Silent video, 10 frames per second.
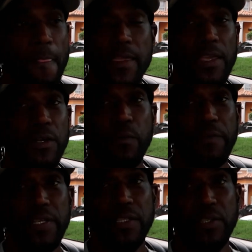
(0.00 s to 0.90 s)
you don't
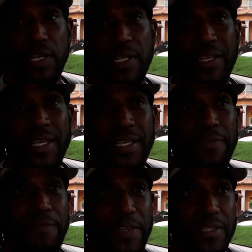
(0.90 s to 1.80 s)
feel good. You
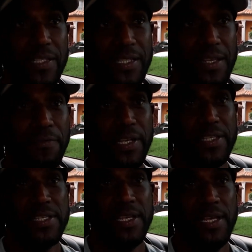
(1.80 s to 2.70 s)
feel the
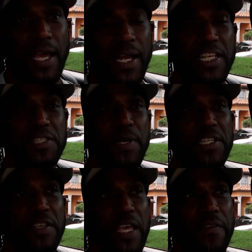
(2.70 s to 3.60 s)
difference. And
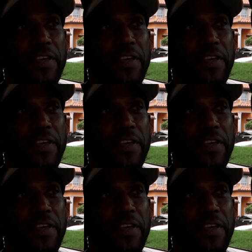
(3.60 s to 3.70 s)
especially if you have